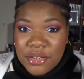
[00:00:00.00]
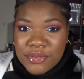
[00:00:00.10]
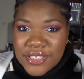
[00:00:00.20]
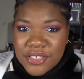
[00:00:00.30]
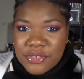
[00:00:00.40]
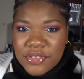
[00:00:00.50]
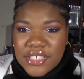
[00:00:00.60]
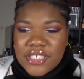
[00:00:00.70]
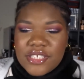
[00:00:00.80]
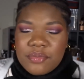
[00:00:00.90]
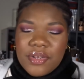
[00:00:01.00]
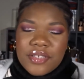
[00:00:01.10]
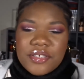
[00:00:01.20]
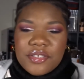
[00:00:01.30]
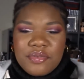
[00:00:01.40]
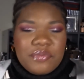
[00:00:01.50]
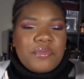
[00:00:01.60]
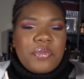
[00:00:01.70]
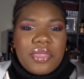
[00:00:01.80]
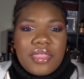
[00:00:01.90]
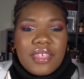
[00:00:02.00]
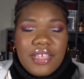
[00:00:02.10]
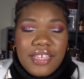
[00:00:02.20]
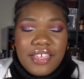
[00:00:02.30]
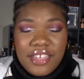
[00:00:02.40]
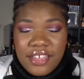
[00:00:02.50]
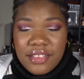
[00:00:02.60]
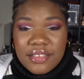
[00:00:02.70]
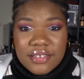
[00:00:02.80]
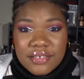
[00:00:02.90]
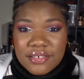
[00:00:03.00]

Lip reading: wanted to finish this blush in